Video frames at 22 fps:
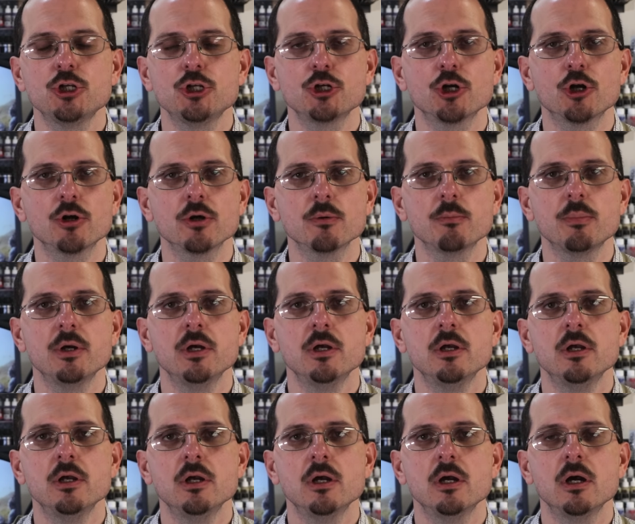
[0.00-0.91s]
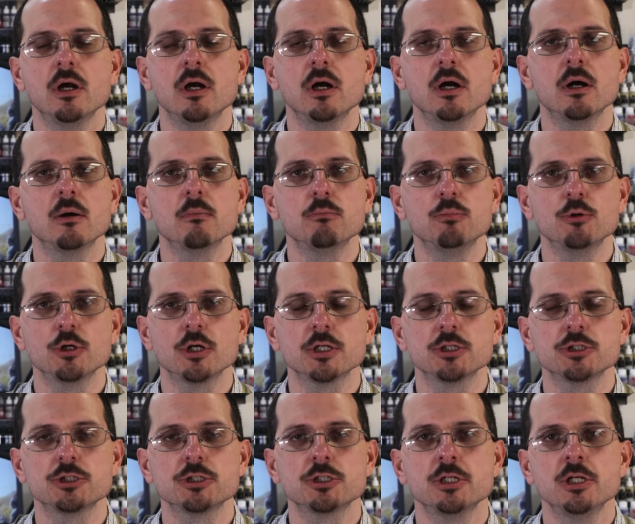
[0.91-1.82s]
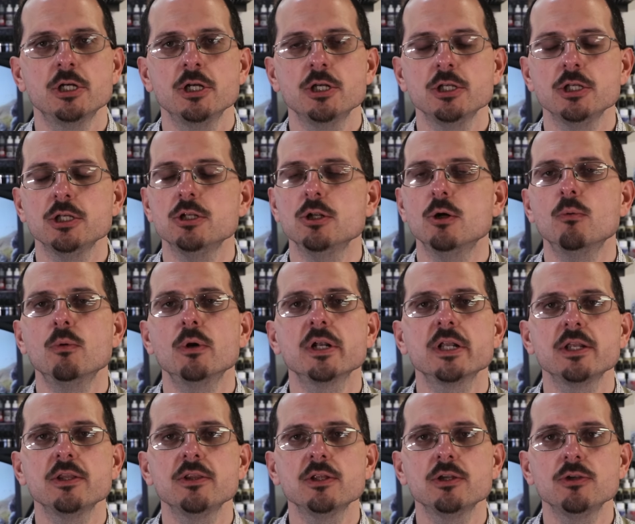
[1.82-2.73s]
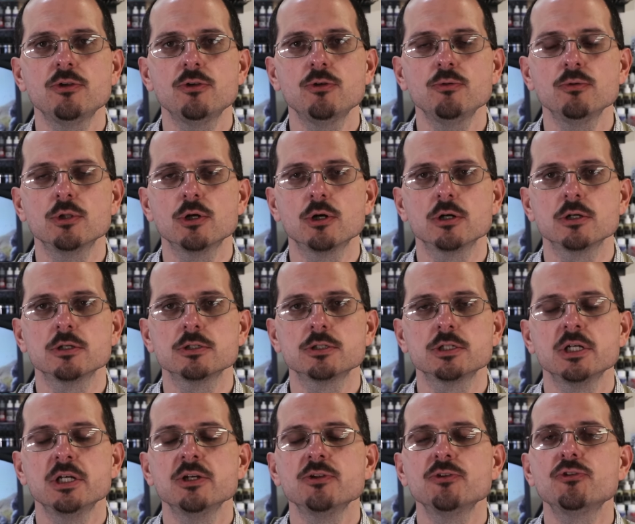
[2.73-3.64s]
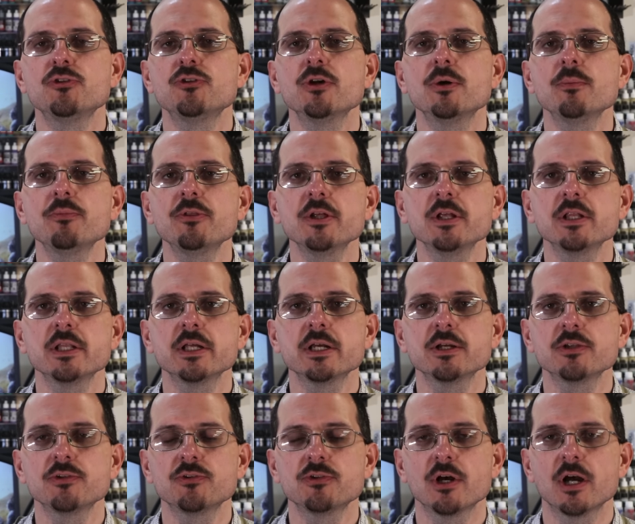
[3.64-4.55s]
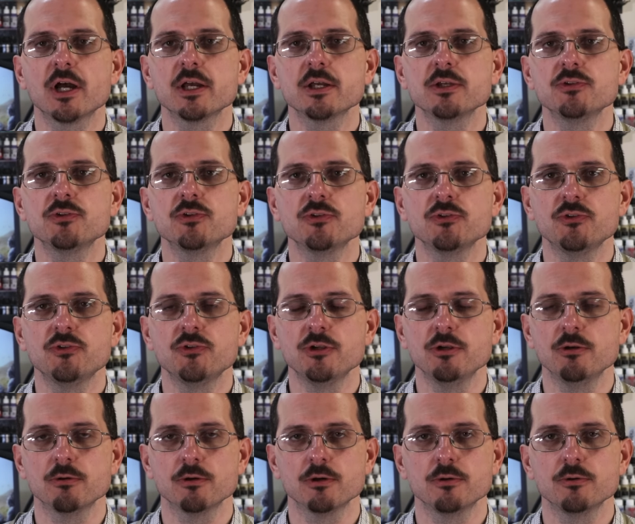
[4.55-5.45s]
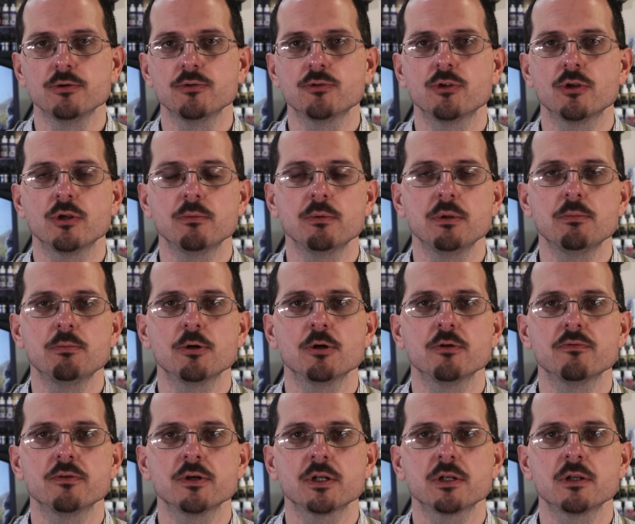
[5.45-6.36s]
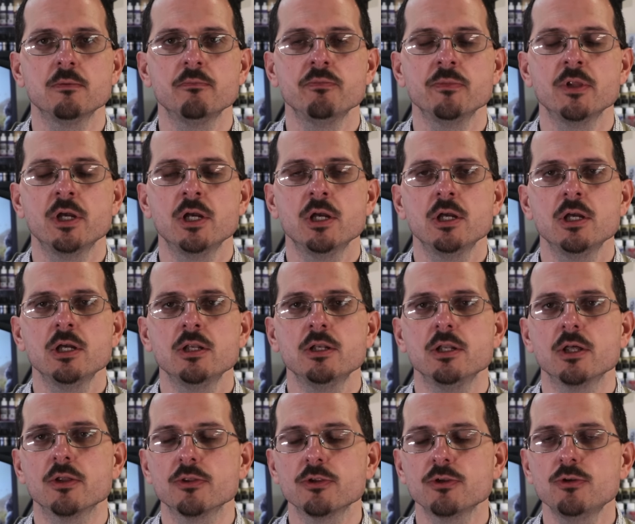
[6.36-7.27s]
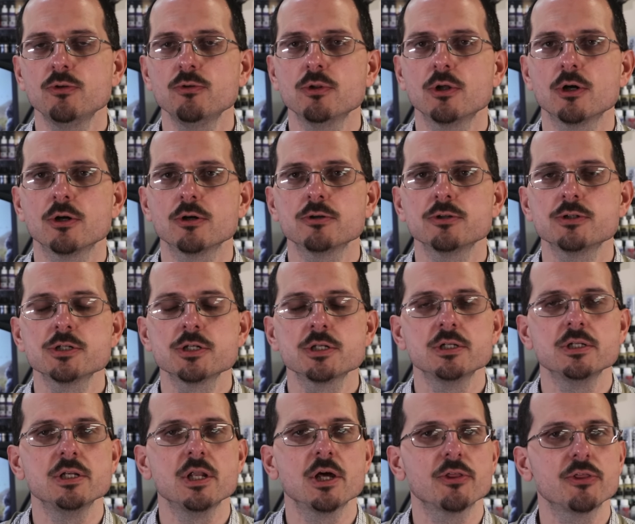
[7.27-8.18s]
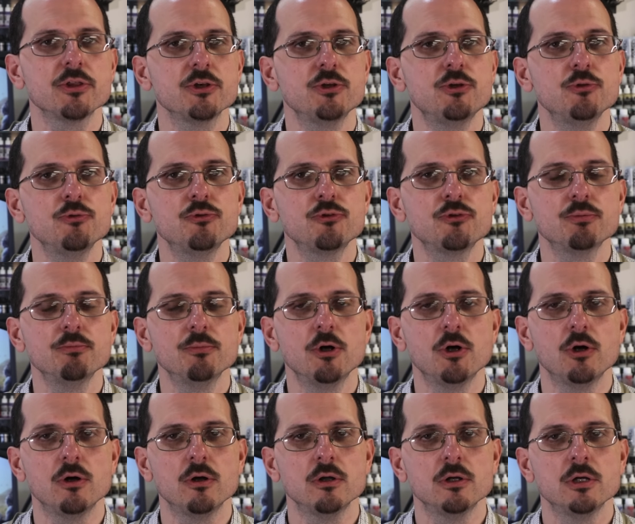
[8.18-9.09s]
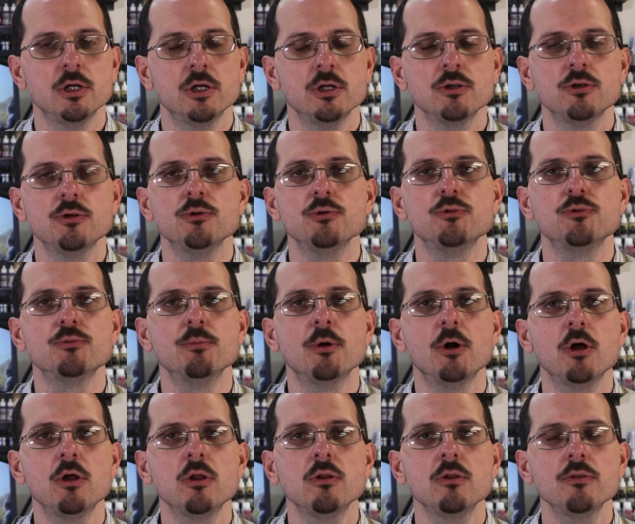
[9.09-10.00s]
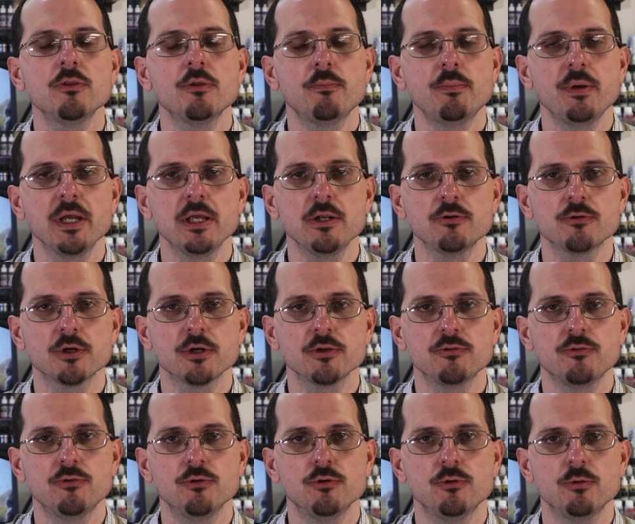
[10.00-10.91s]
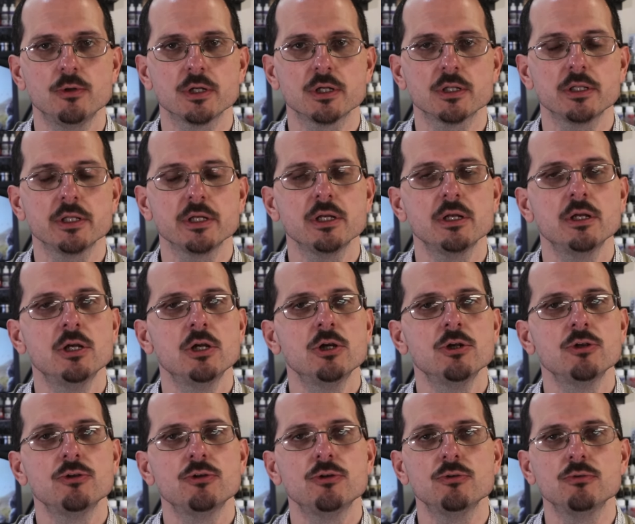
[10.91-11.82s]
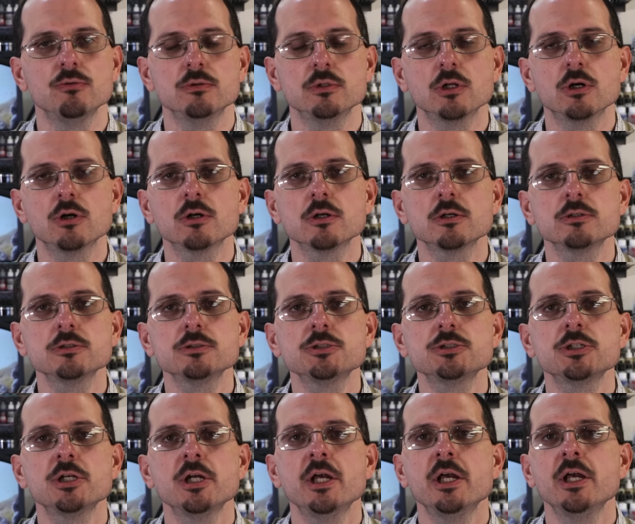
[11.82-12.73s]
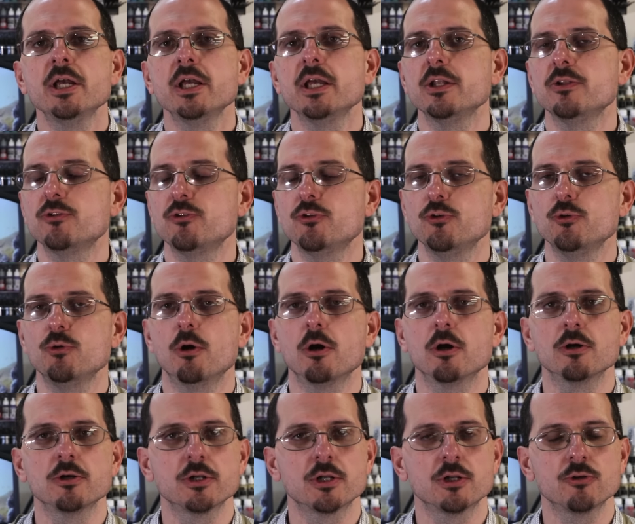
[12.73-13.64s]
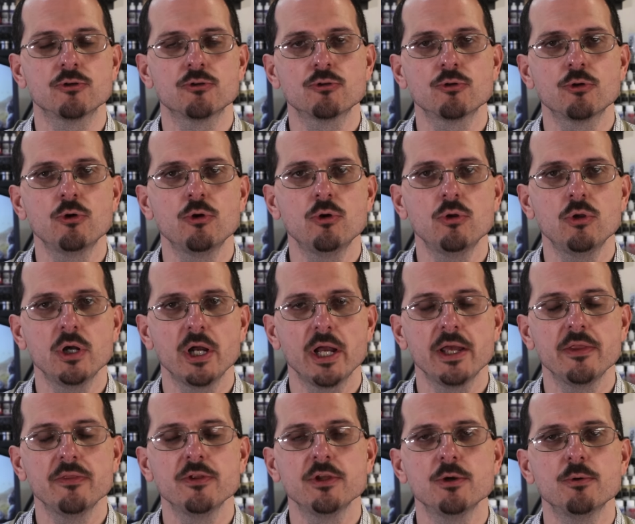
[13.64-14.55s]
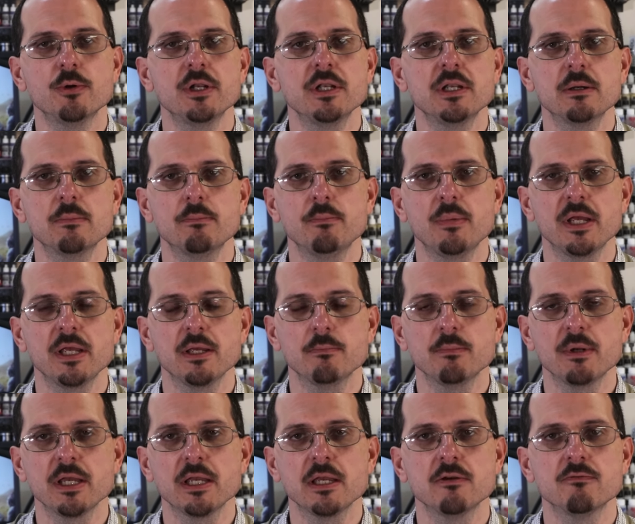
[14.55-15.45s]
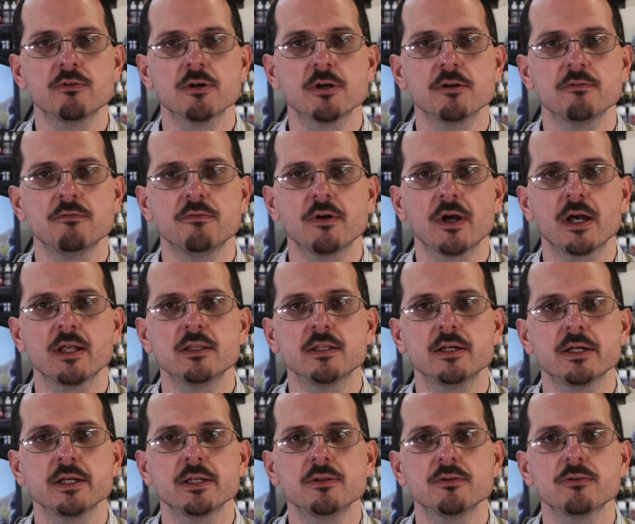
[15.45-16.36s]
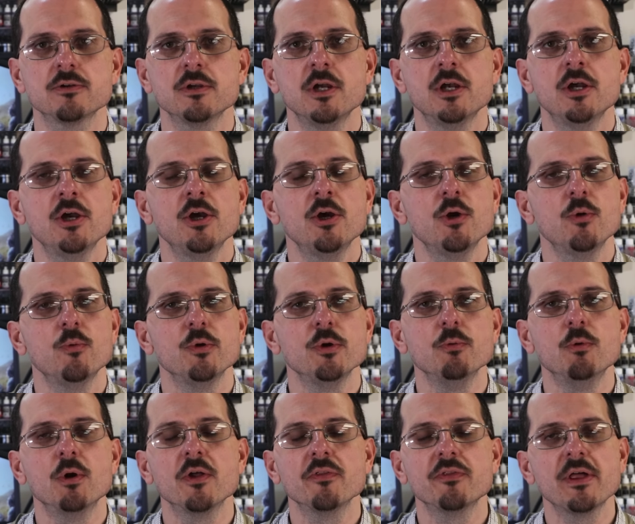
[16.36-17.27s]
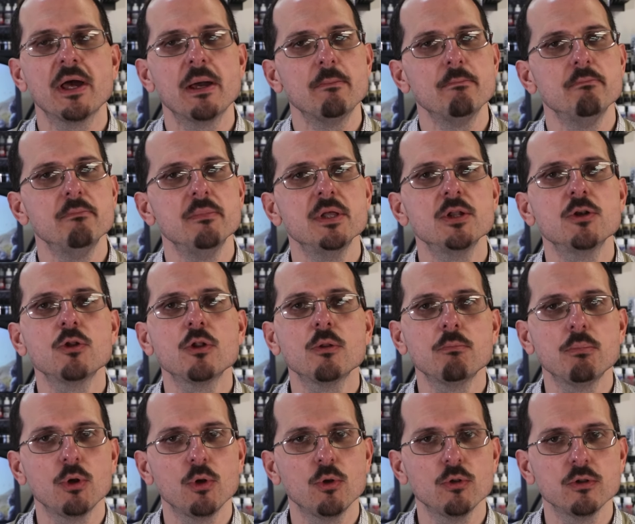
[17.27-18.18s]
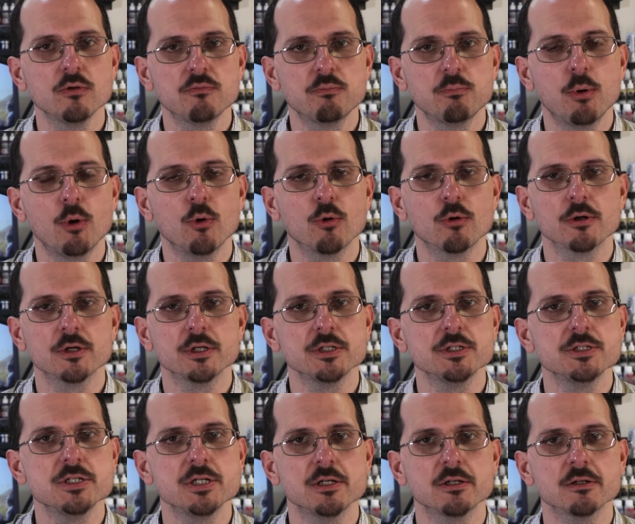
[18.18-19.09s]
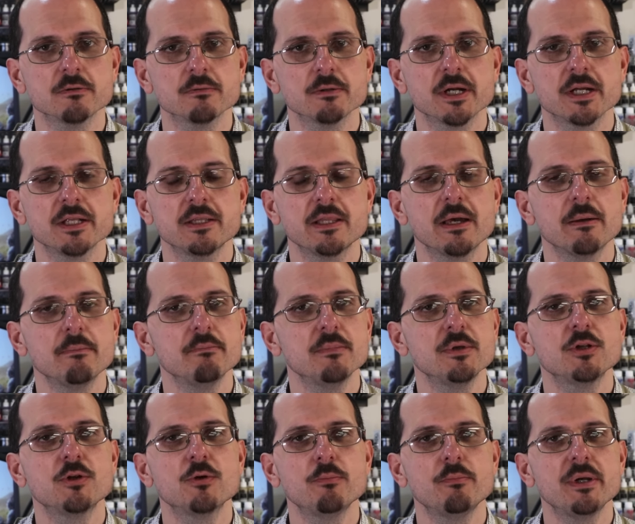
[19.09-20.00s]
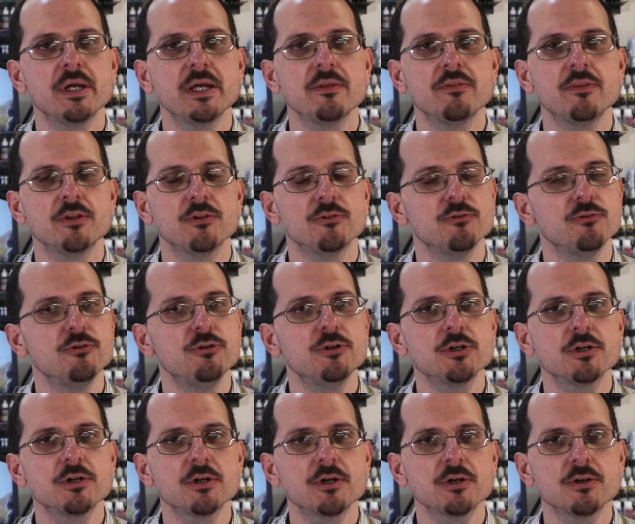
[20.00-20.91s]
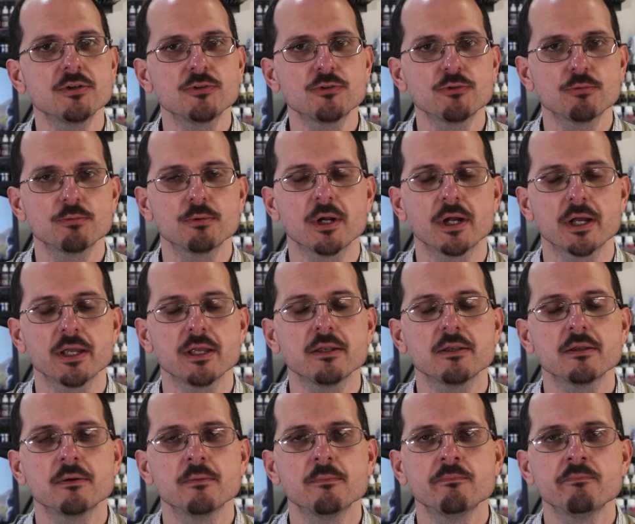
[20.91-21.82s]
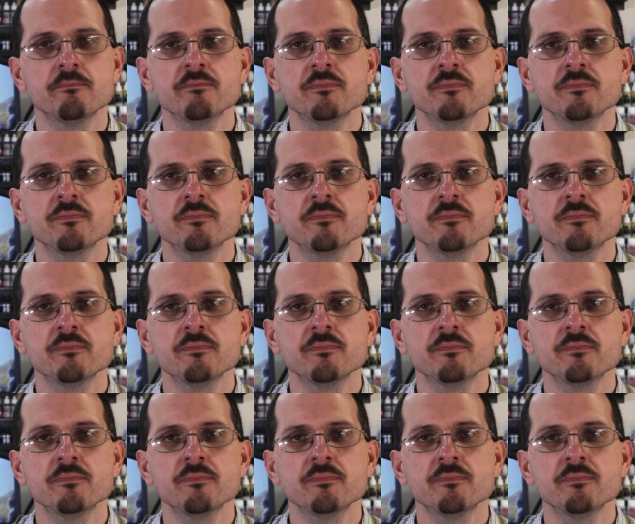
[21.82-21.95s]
sharp uh, brush. You don't want anything too large. Something like a size zero is going to be perfect. Nothing too large, nothing too small. Too small, the paint dries too quickly. Too large, it's too hard to control, and then you end up making very fat lines. We want that middle bowl of porridge here, right? That middle bed that's just right.